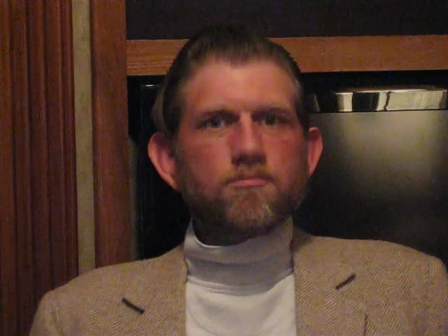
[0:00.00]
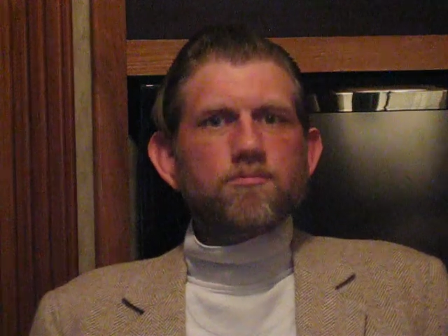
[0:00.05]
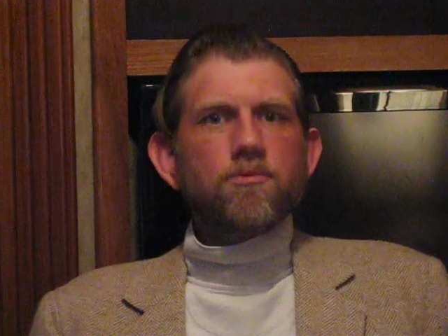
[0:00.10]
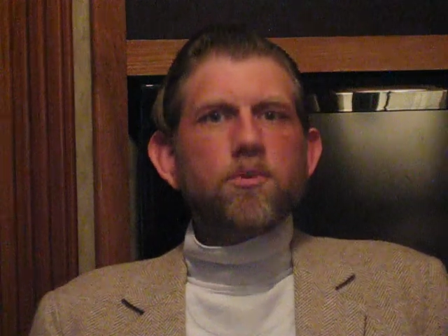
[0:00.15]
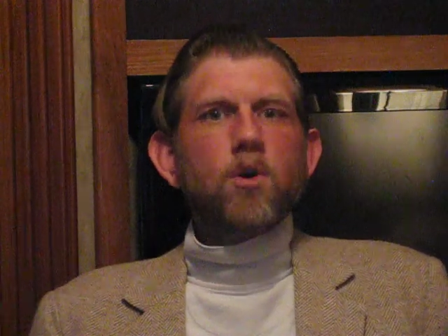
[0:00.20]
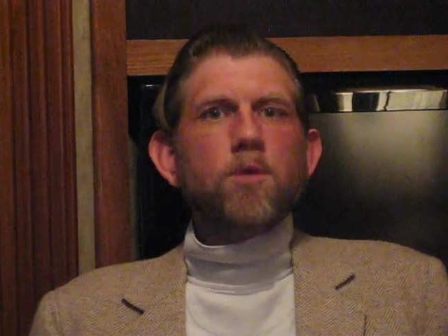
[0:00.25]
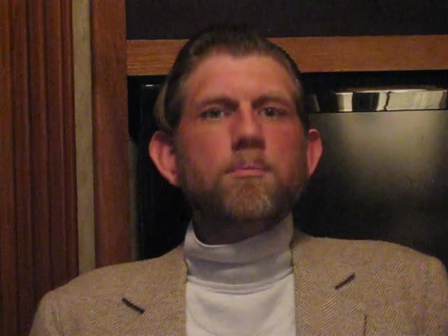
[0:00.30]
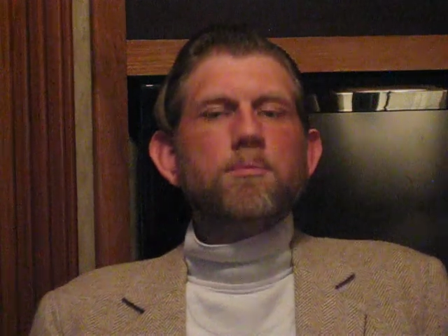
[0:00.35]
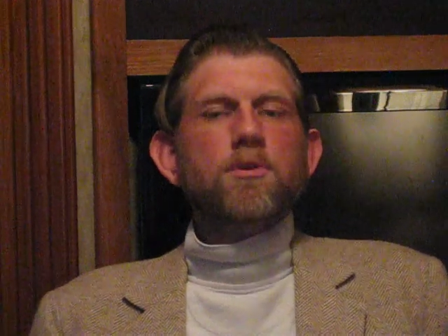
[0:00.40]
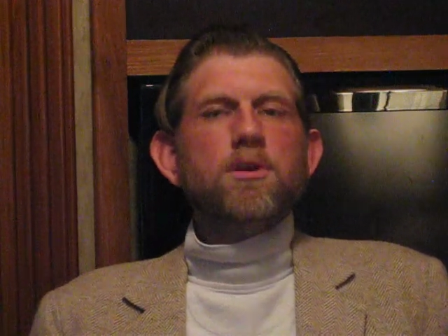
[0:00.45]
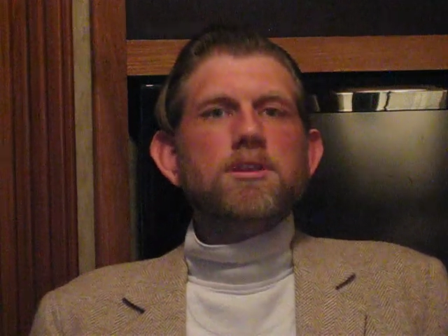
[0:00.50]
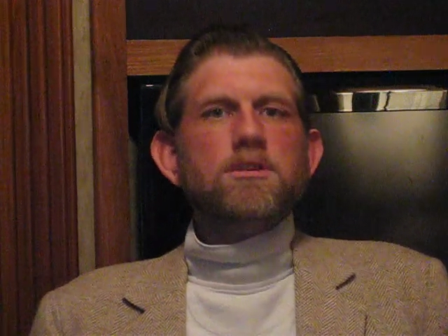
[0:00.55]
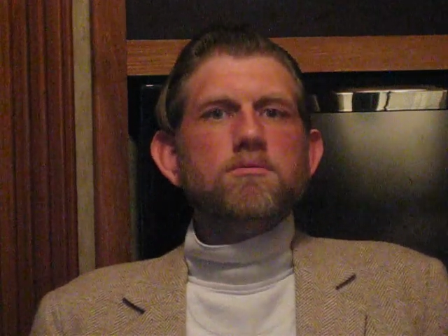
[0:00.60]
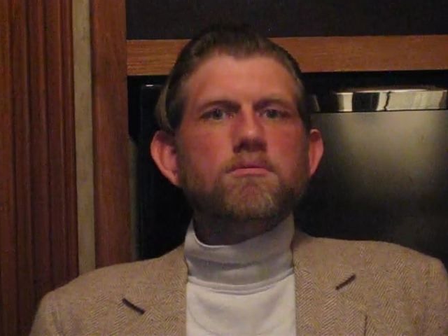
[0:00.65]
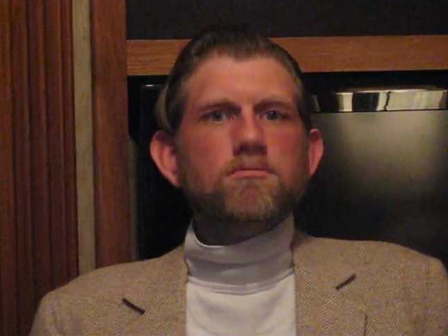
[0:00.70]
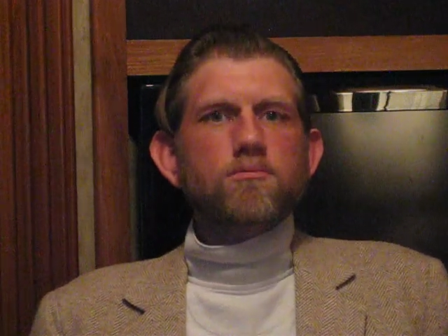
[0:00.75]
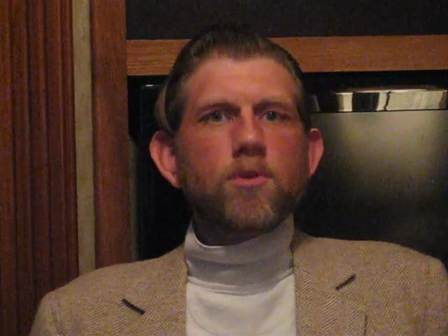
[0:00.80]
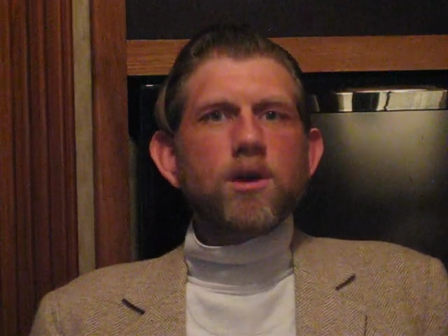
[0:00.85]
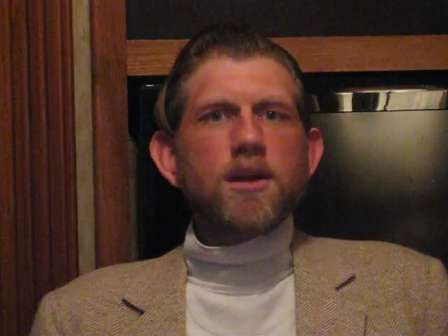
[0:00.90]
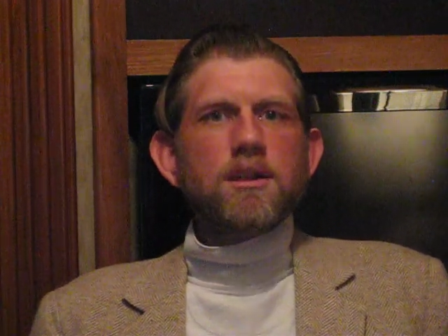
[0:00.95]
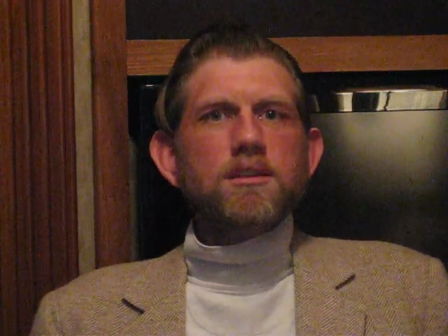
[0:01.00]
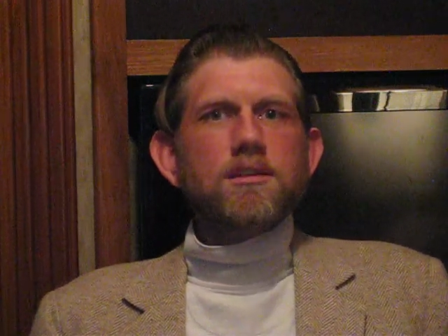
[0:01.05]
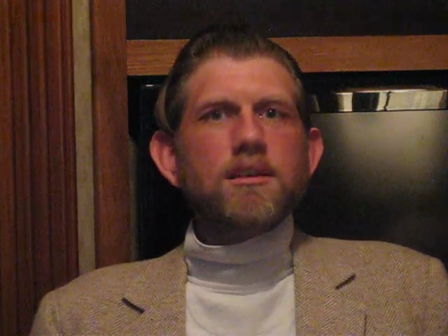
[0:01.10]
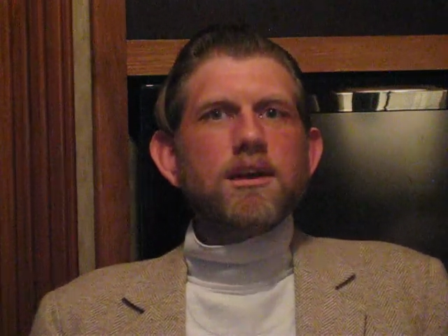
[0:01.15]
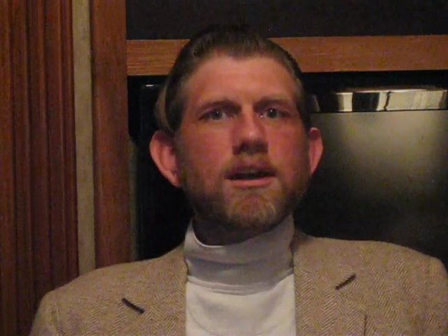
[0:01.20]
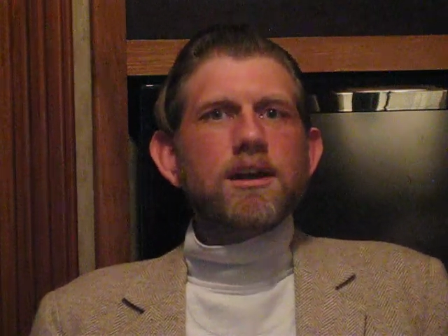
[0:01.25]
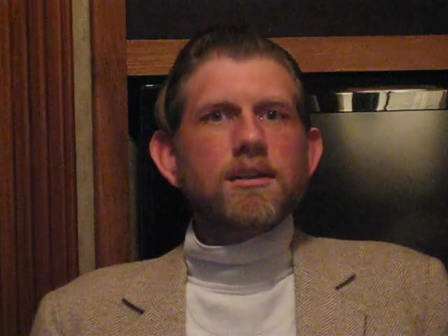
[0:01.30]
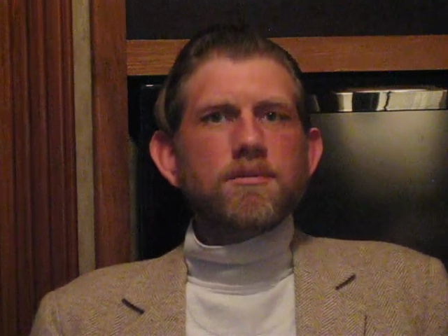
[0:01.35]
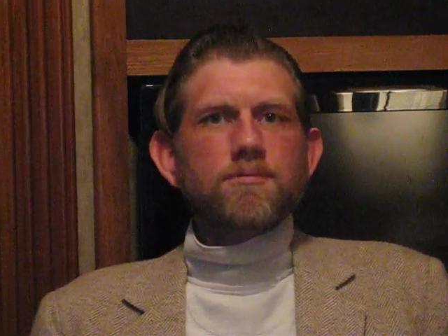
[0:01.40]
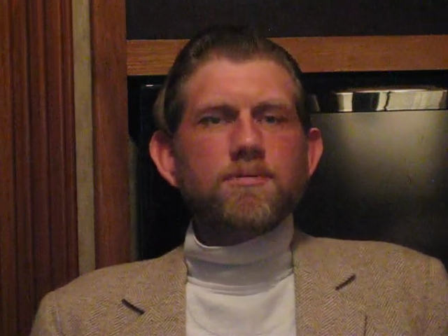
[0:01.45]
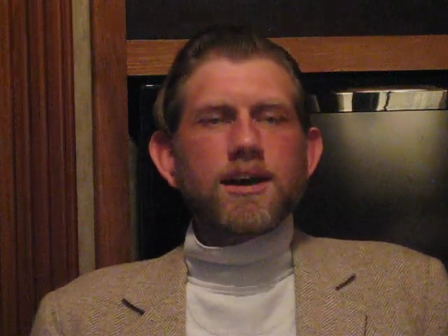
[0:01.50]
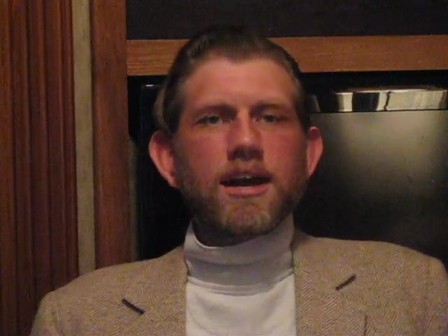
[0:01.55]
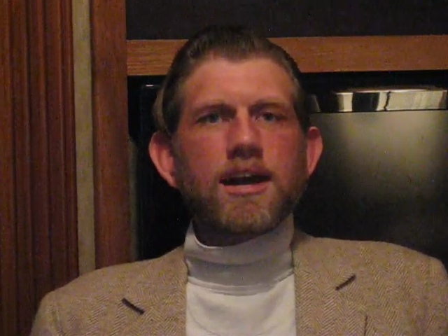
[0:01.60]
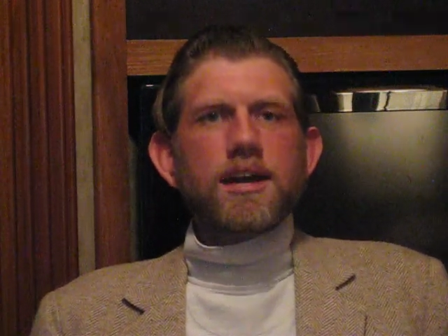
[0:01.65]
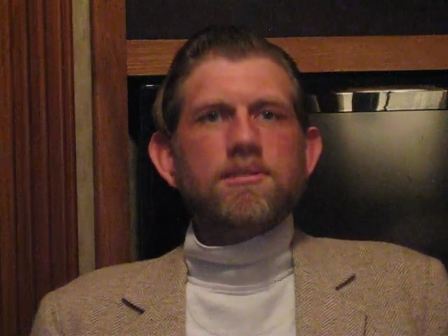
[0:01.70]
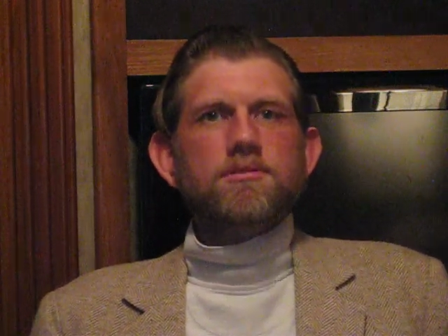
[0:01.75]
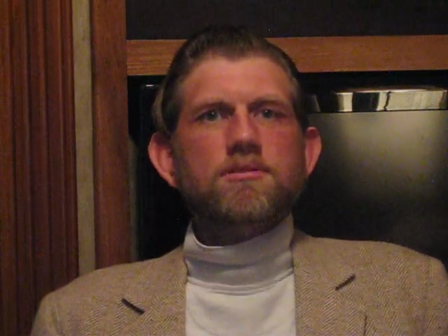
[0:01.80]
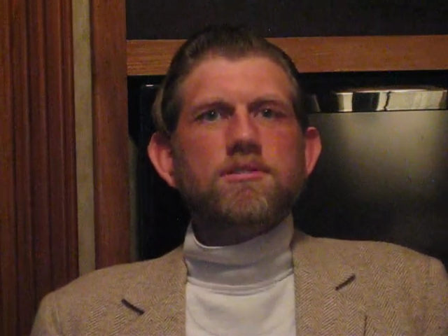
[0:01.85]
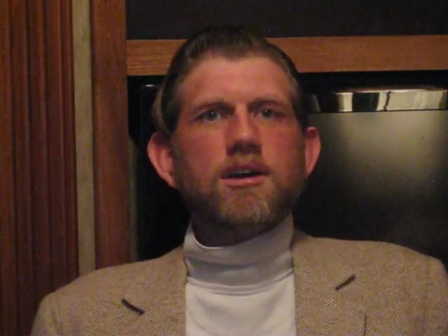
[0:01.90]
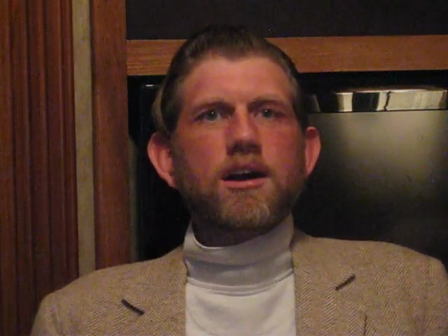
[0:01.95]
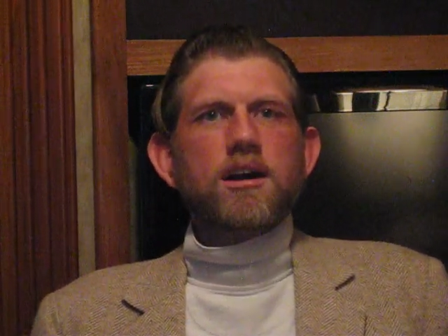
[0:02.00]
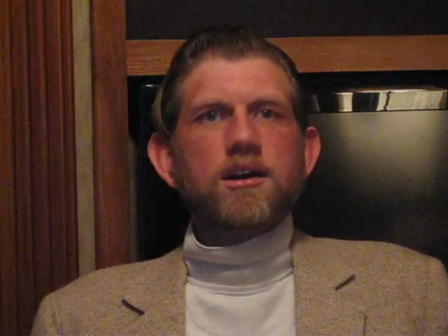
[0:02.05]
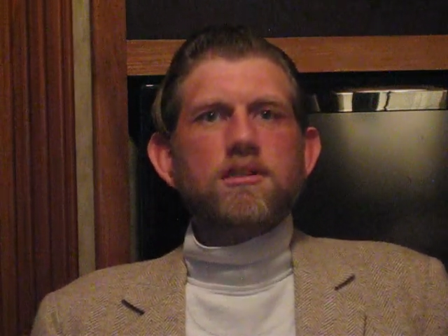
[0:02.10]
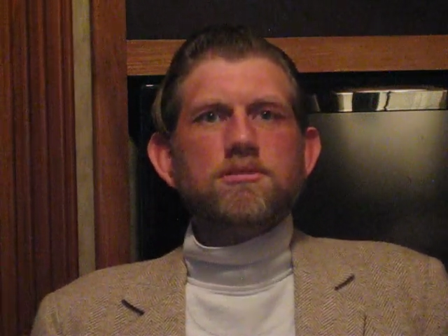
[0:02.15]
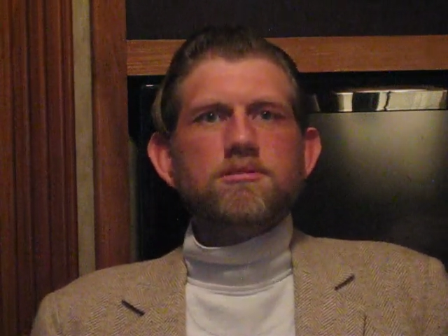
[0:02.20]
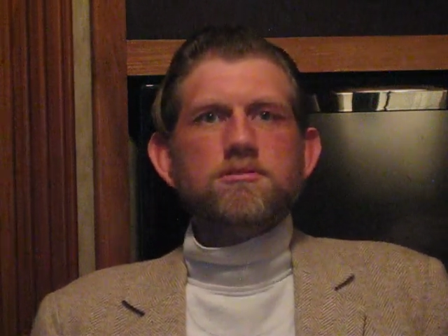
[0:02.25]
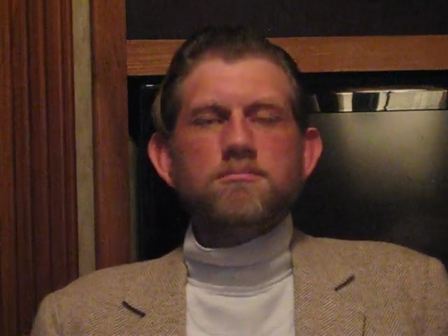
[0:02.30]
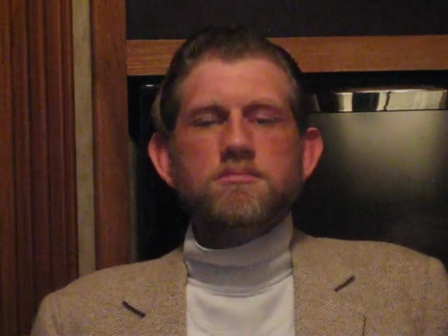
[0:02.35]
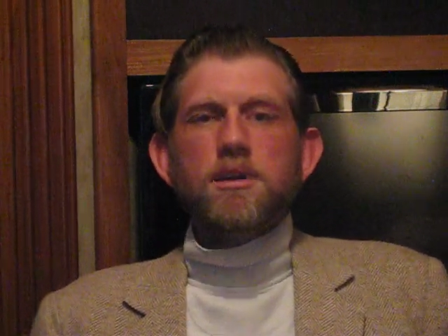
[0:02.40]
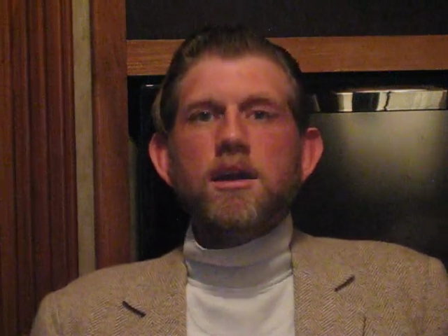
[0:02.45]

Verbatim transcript: 4.1 out of 5 stars.